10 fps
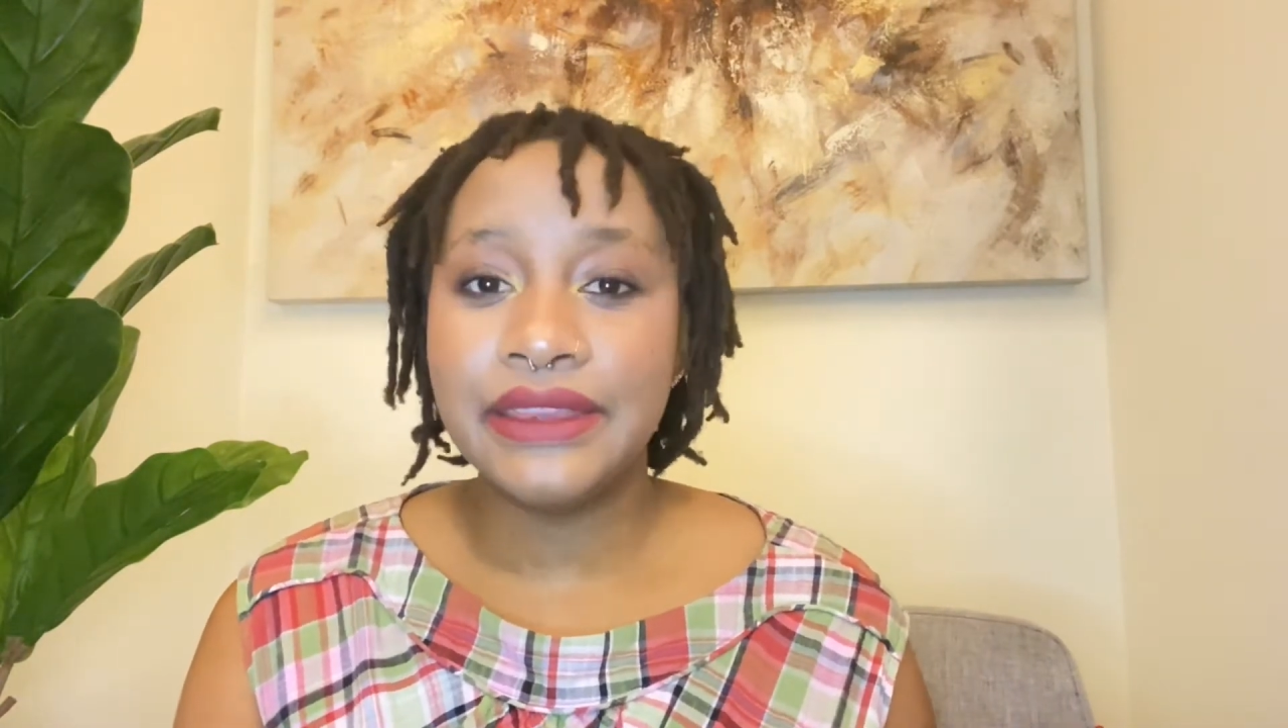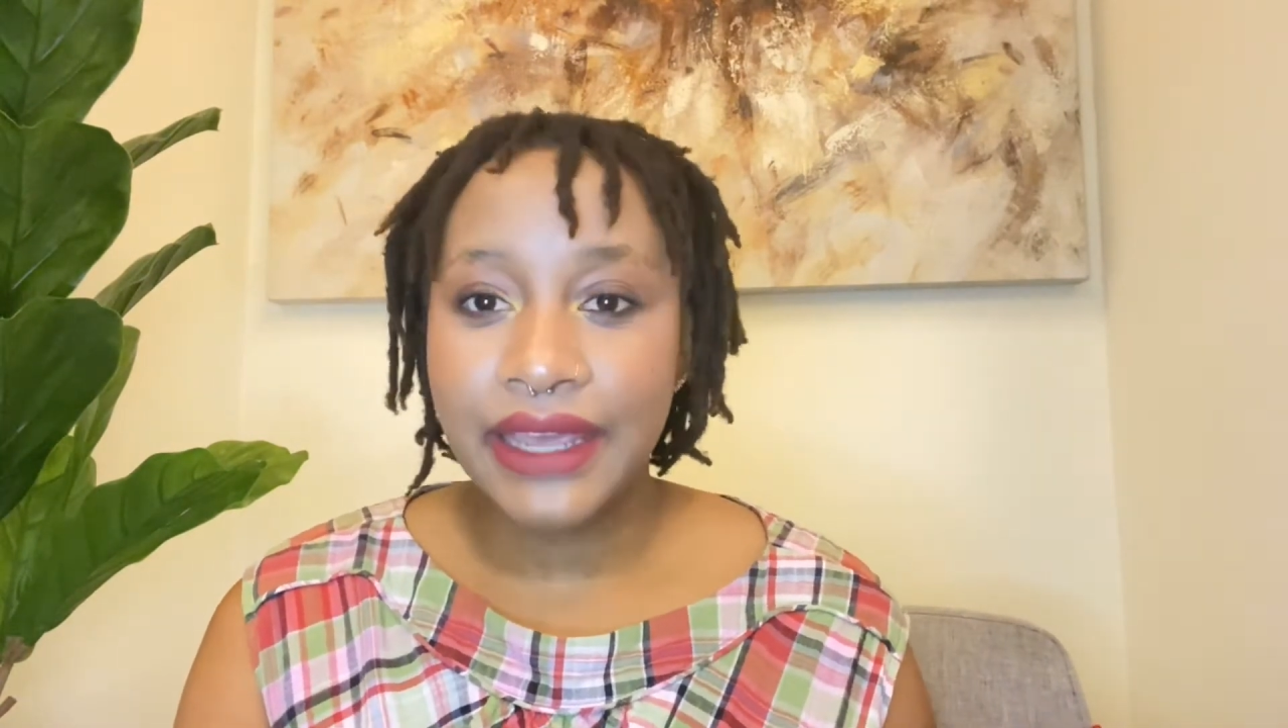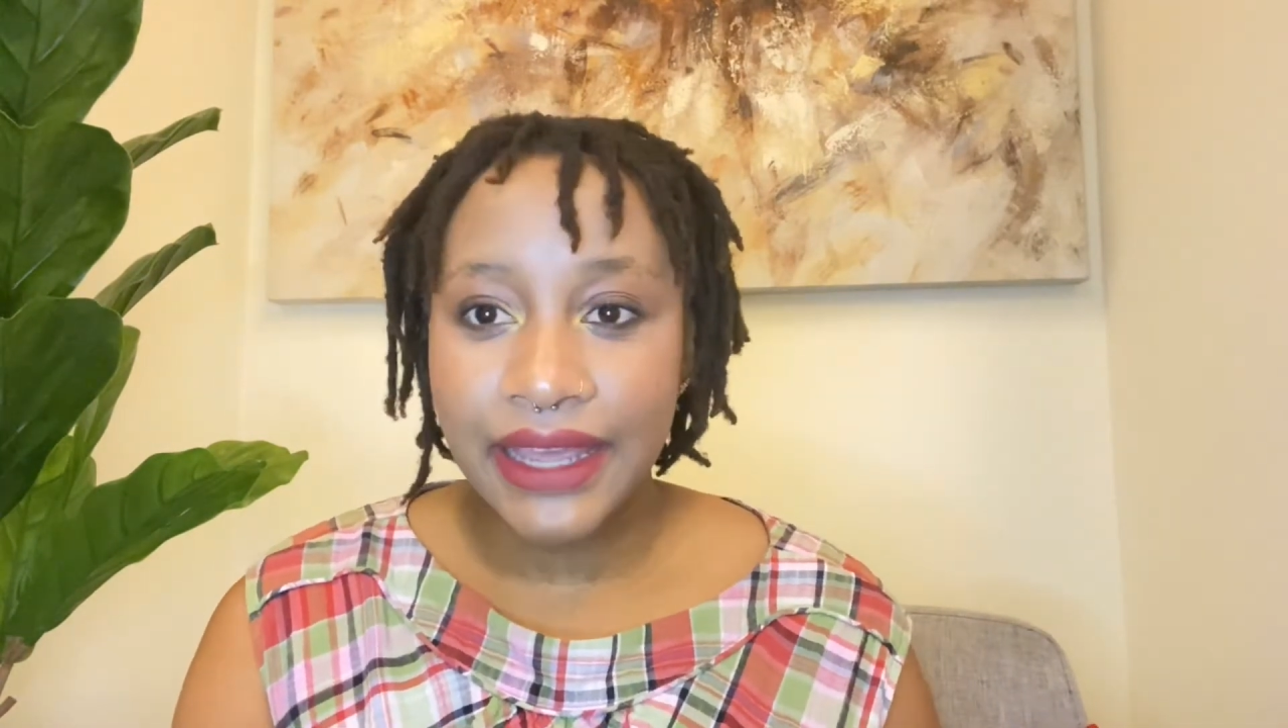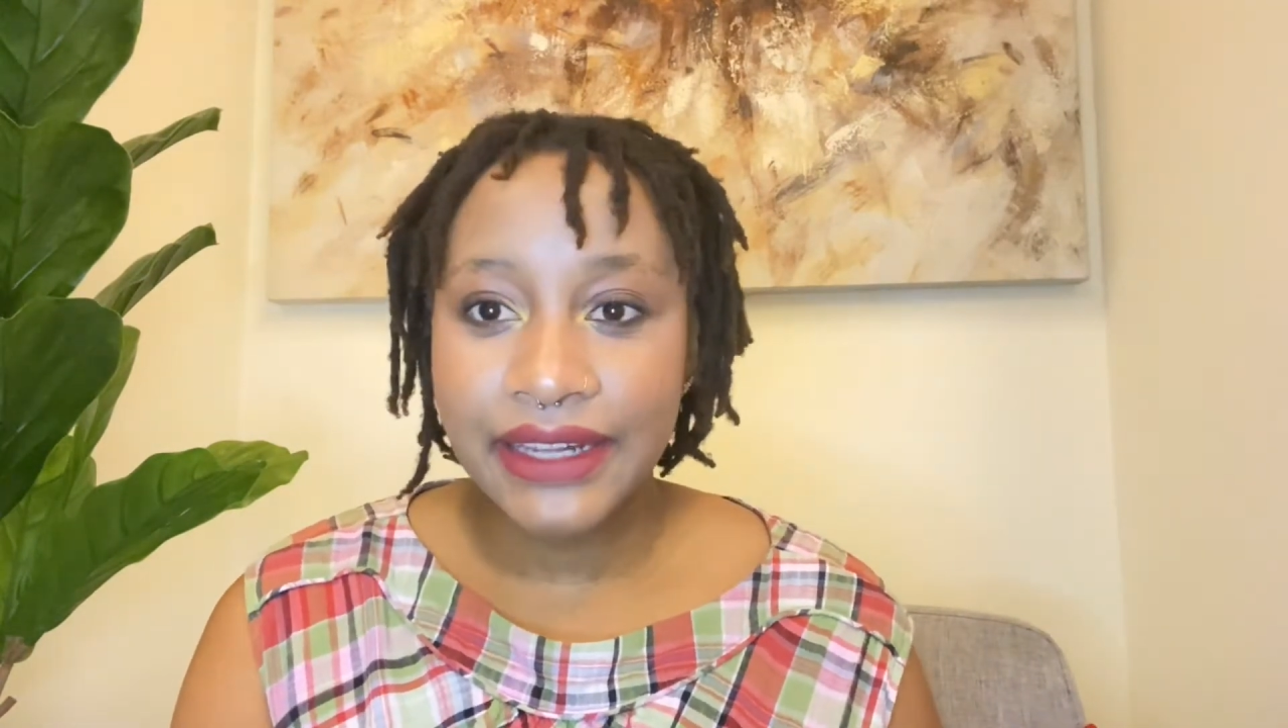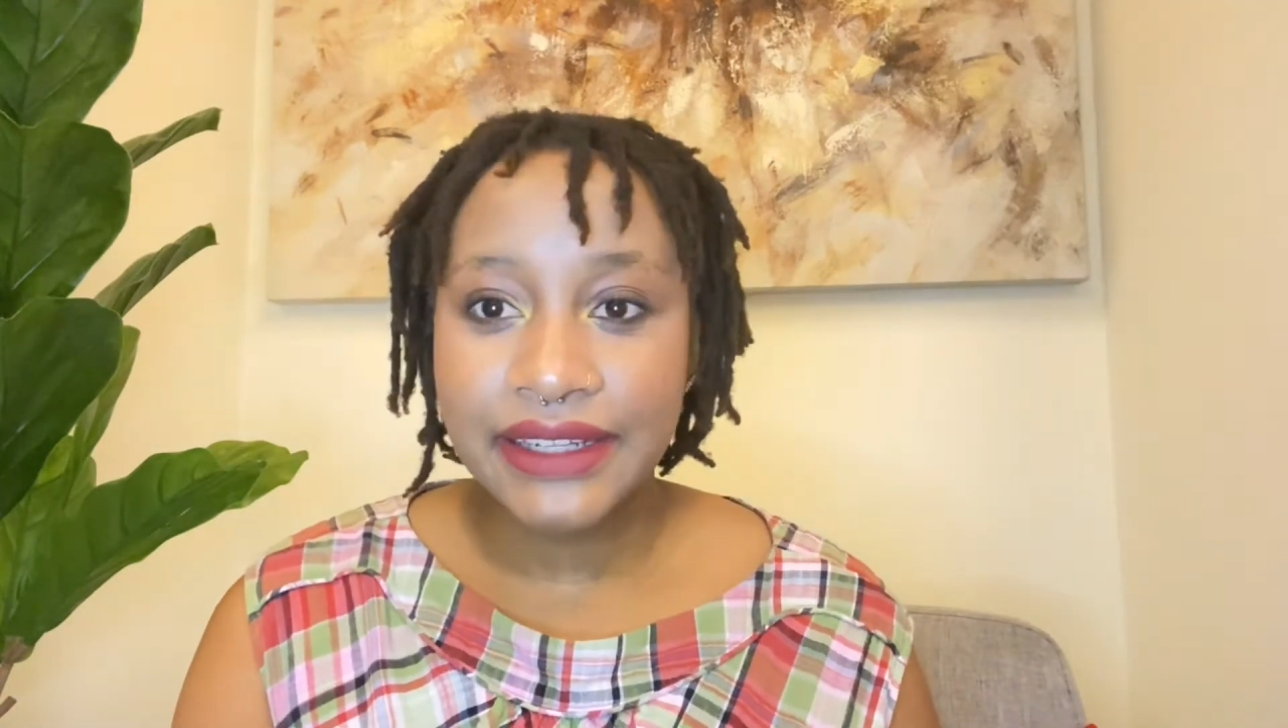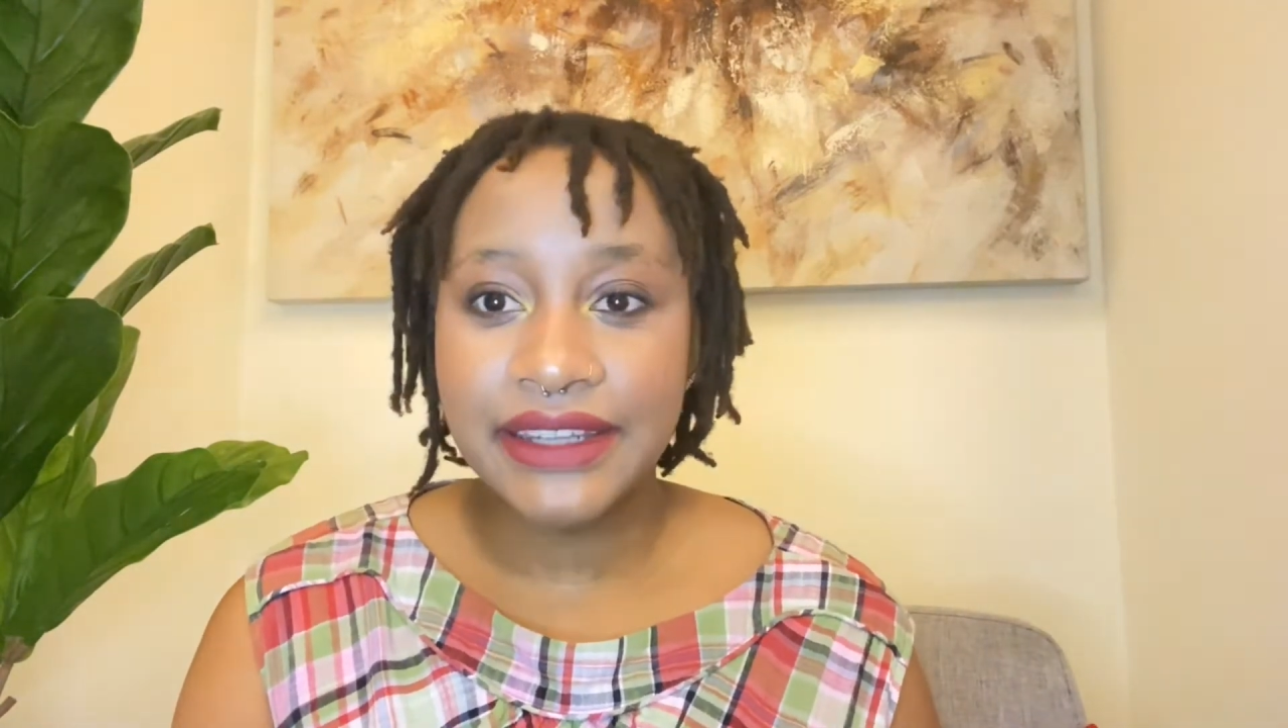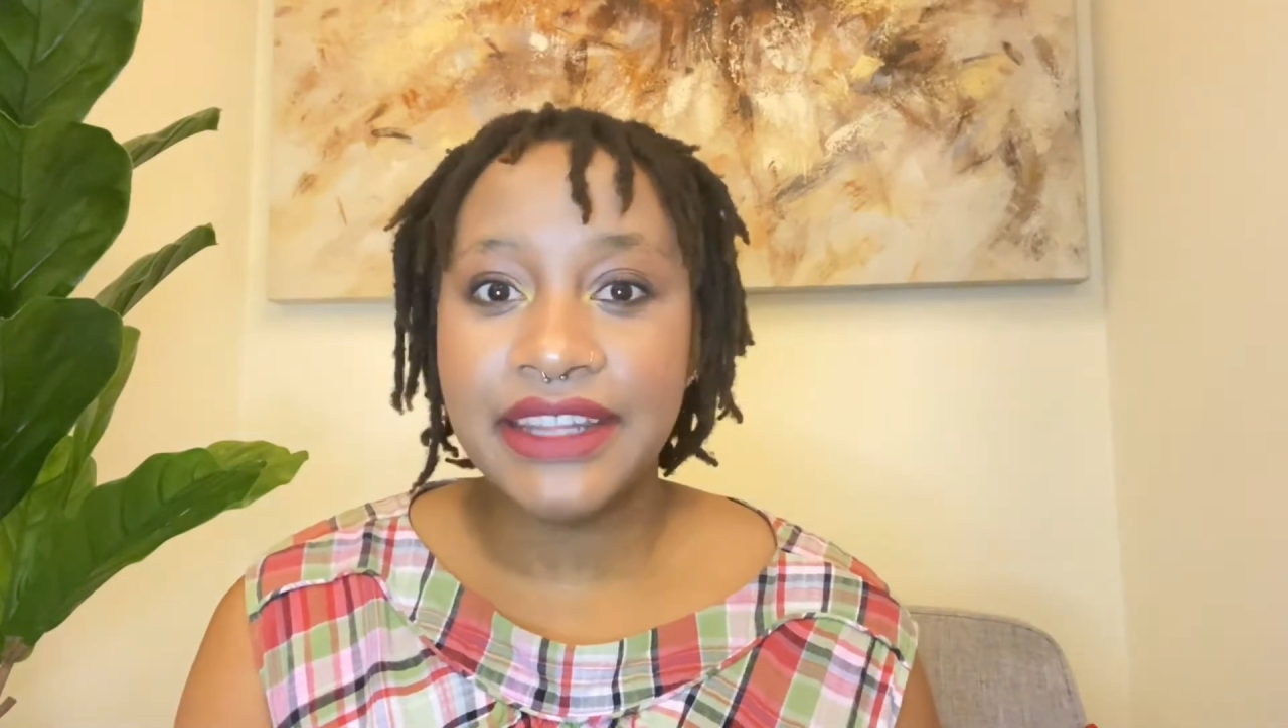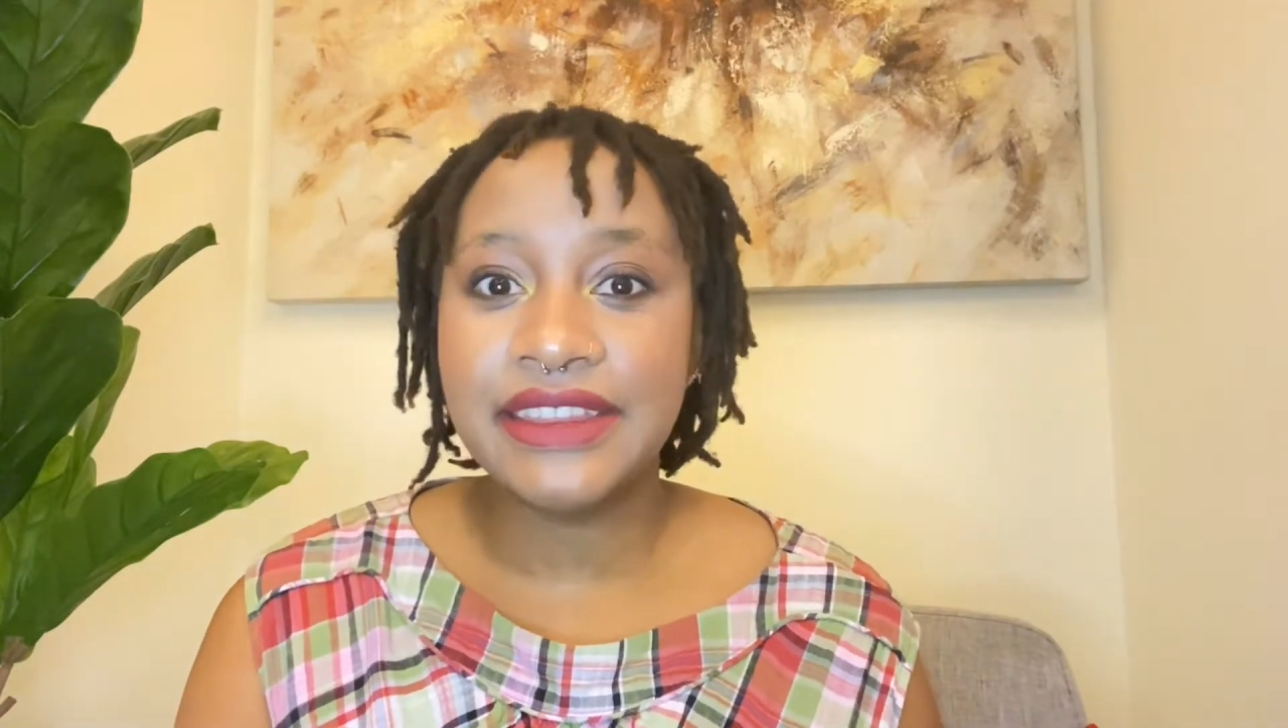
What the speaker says: then the